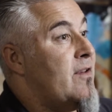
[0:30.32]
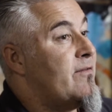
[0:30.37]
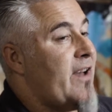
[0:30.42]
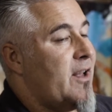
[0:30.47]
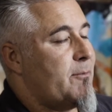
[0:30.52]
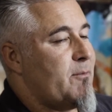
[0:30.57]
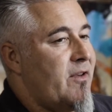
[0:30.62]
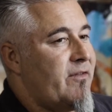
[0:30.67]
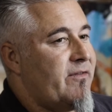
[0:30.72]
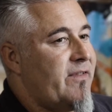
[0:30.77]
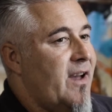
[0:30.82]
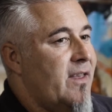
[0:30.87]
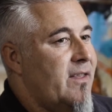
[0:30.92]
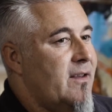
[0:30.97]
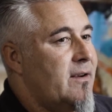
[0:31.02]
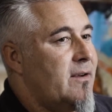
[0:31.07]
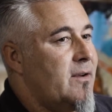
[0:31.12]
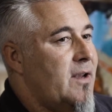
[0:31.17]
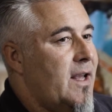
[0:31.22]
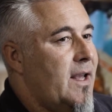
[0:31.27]
fact, my
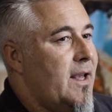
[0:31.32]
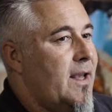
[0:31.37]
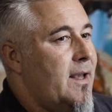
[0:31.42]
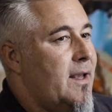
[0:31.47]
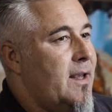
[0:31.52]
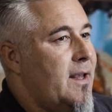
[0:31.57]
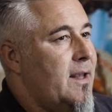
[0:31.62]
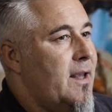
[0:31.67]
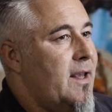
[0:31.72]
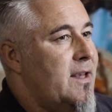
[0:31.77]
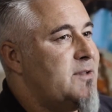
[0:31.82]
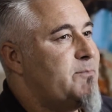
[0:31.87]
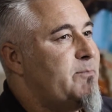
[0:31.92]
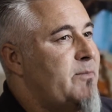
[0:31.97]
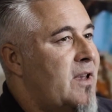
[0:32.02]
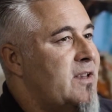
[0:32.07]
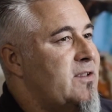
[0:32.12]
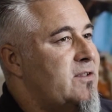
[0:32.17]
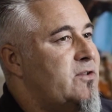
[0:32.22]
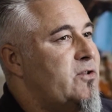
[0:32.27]
father,
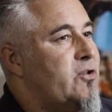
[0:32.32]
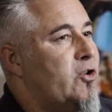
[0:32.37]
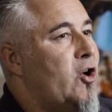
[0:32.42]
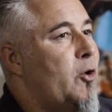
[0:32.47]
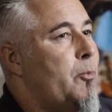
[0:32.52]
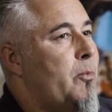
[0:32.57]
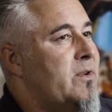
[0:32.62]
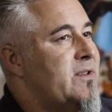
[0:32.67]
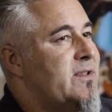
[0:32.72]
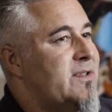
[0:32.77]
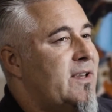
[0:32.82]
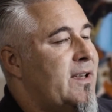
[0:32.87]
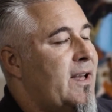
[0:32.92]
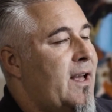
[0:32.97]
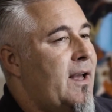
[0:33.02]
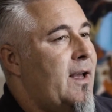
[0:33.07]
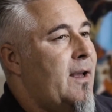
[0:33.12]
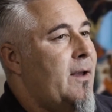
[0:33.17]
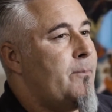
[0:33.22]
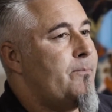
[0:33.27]
his job was
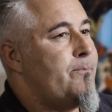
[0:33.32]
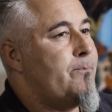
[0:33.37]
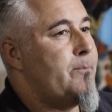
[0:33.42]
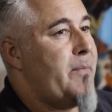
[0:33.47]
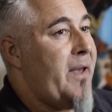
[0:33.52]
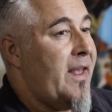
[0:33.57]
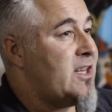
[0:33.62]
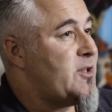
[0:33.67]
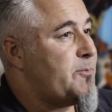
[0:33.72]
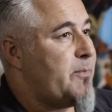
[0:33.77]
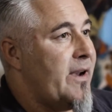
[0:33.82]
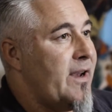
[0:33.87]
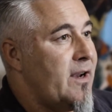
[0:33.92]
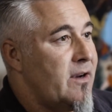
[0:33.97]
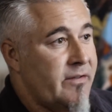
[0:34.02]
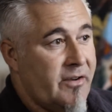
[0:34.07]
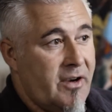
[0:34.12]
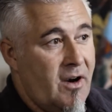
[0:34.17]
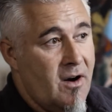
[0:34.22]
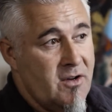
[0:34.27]
paint sprayer
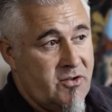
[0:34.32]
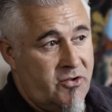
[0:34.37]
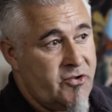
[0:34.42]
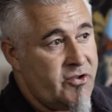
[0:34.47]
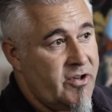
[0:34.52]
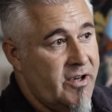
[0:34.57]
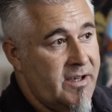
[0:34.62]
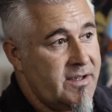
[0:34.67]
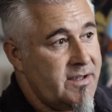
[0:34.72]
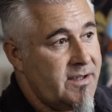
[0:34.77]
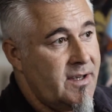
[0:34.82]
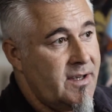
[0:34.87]
of cars and trucks,